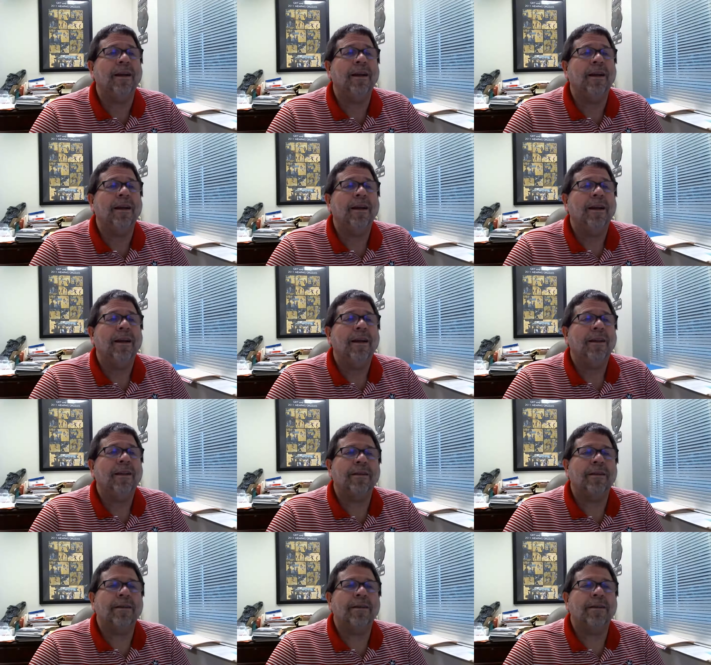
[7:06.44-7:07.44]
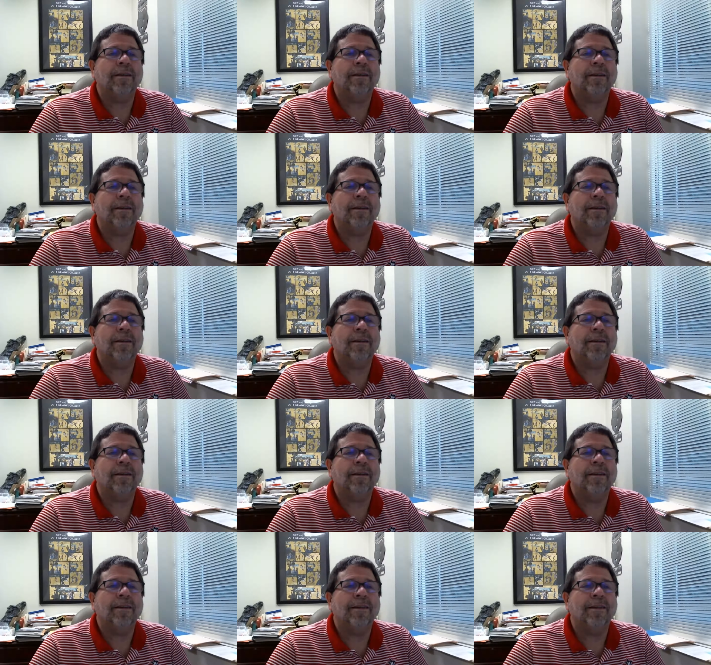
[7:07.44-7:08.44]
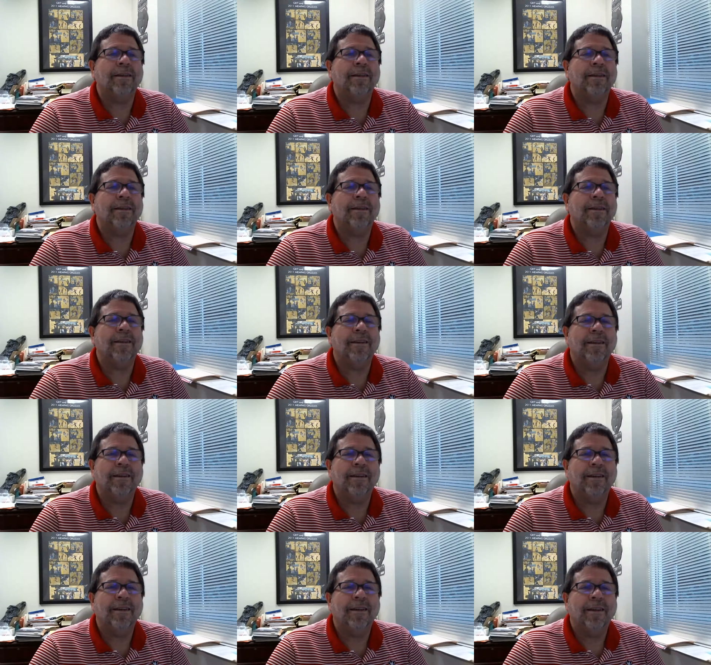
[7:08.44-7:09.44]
(silence)